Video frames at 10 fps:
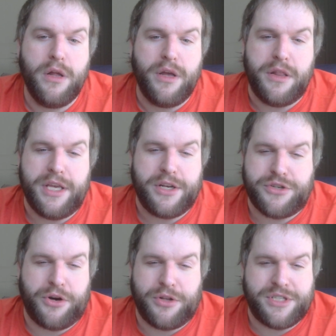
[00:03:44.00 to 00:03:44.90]
The
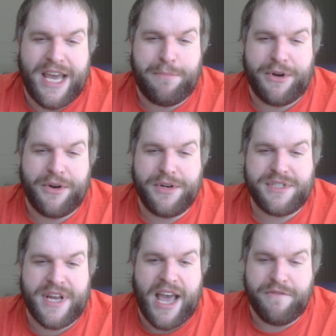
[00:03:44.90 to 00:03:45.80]
internal
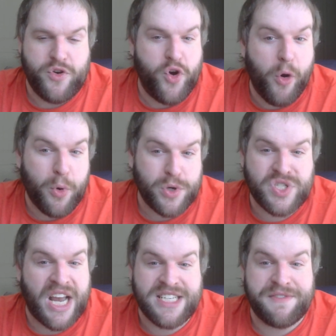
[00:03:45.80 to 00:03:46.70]
dampeners have no more
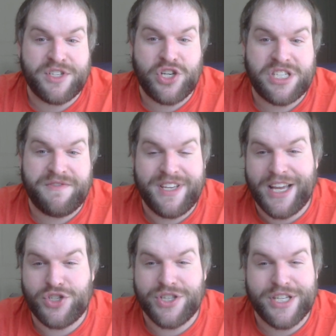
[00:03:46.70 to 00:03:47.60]
scientific
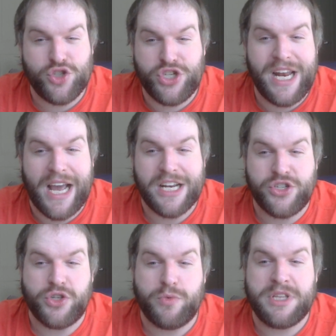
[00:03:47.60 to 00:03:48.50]
justification than Jedi
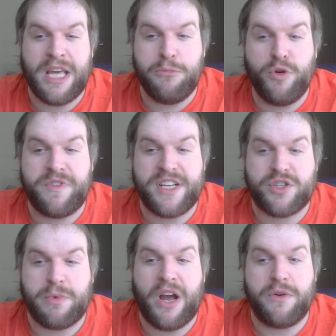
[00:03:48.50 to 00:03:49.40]
do when they move things
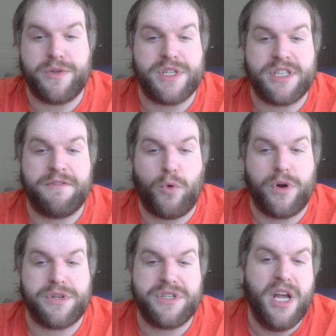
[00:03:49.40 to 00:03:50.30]
around using the
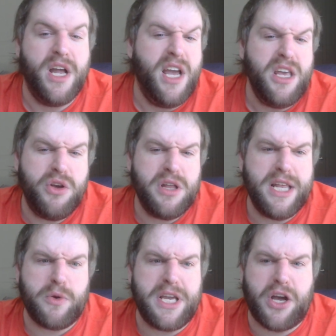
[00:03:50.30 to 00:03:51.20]
Force. You can
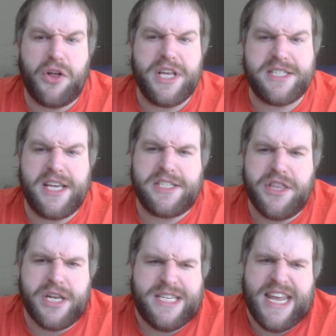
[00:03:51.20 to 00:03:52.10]
literally call these things
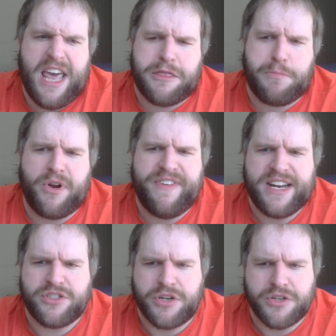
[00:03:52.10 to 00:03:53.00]
the death
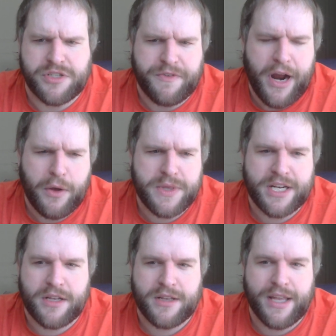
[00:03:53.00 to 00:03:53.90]
preventers for how
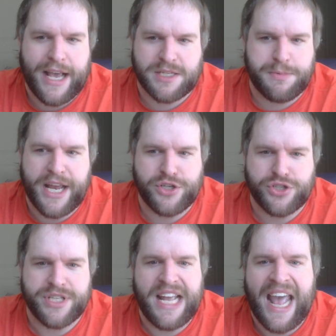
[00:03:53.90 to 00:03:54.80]
little
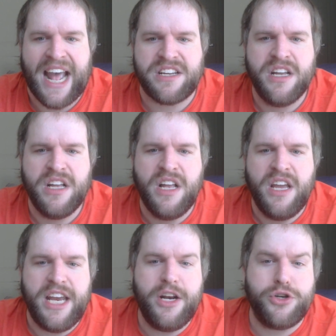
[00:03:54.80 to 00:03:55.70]
explanation they get.
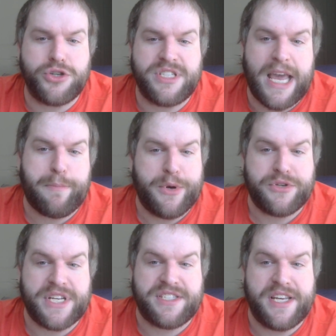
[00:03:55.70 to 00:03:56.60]
Inertial
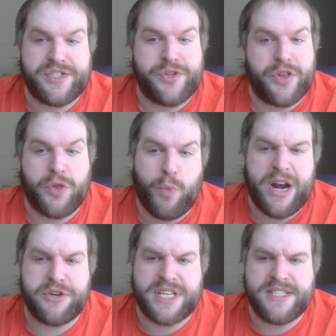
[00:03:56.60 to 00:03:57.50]
dampeners exist so that the
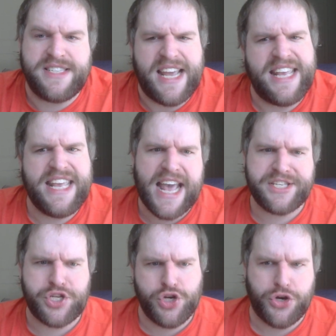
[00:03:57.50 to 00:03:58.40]
writers can say,
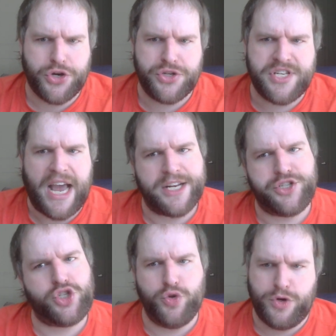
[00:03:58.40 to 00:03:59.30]
yes, nerds, I
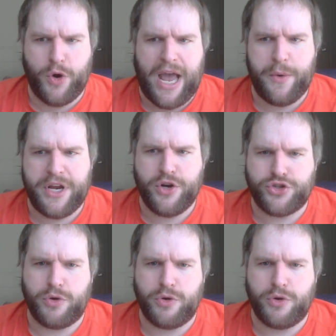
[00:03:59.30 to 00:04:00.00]
do know how inertia